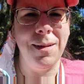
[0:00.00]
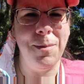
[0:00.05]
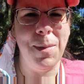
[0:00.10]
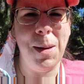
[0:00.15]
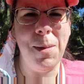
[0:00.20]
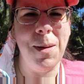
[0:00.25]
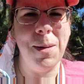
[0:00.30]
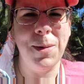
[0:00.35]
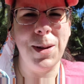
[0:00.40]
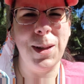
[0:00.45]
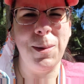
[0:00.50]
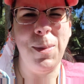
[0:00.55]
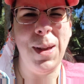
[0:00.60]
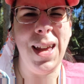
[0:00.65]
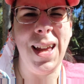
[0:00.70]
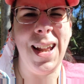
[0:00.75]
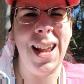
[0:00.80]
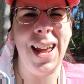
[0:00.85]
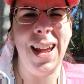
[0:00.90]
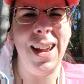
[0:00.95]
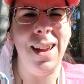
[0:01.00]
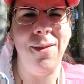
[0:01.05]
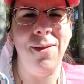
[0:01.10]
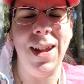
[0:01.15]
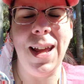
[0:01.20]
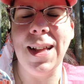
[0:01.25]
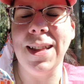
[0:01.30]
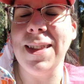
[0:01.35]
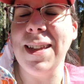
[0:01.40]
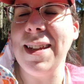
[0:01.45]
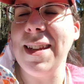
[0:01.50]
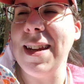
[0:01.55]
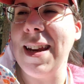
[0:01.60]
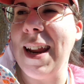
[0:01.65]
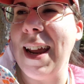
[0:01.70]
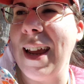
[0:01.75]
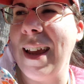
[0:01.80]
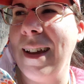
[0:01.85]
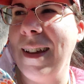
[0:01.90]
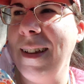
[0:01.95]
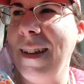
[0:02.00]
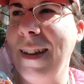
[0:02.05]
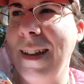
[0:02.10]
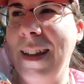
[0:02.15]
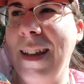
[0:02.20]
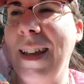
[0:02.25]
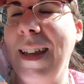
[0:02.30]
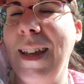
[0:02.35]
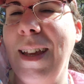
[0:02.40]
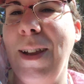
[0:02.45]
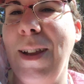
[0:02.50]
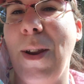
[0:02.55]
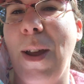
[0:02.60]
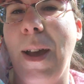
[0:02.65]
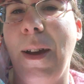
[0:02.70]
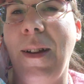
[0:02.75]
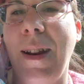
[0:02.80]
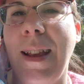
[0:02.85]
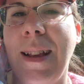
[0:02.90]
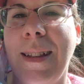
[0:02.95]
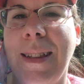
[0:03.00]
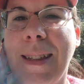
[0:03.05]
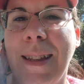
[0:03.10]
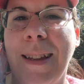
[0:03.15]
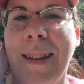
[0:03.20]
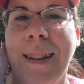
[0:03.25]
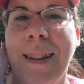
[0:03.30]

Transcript: Maybe I'm just being a negative Nancy today. You know how it is.